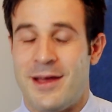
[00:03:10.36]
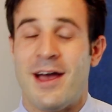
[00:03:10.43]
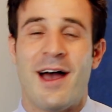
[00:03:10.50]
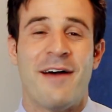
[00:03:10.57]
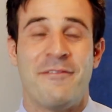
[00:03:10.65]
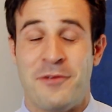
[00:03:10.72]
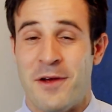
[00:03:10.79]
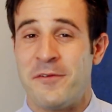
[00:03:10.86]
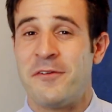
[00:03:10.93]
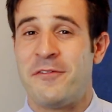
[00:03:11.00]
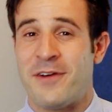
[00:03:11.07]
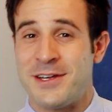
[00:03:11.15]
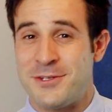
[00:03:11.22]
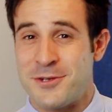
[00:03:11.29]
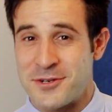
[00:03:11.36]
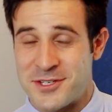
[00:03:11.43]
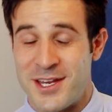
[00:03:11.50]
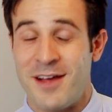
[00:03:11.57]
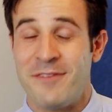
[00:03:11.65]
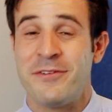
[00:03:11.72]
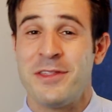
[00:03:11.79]
Have you ever found
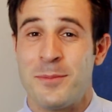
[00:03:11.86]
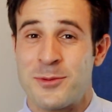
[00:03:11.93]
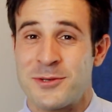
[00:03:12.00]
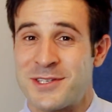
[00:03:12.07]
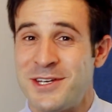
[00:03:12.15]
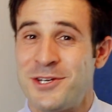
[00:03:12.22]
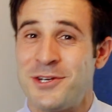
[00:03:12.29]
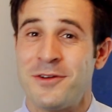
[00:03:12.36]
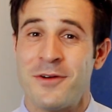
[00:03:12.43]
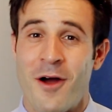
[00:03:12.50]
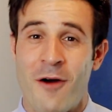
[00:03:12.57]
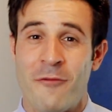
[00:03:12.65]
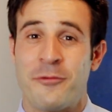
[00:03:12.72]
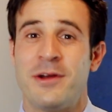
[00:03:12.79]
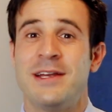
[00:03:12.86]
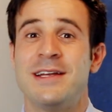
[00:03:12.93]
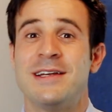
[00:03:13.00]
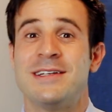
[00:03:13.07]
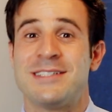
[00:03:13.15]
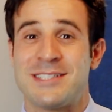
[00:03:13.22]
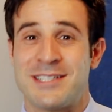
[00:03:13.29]
yourself in the position of
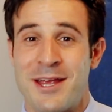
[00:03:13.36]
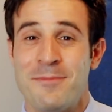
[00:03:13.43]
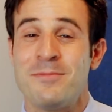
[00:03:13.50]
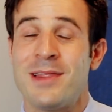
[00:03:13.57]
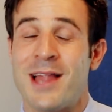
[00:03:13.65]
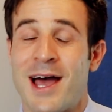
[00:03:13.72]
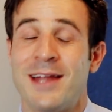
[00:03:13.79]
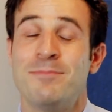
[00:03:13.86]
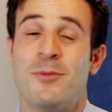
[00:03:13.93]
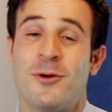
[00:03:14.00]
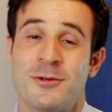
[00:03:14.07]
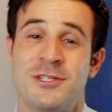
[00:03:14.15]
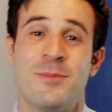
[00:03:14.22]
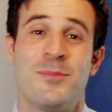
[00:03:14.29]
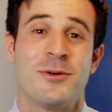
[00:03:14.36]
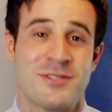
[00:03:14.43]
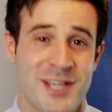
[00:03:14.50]
reading the same line multiple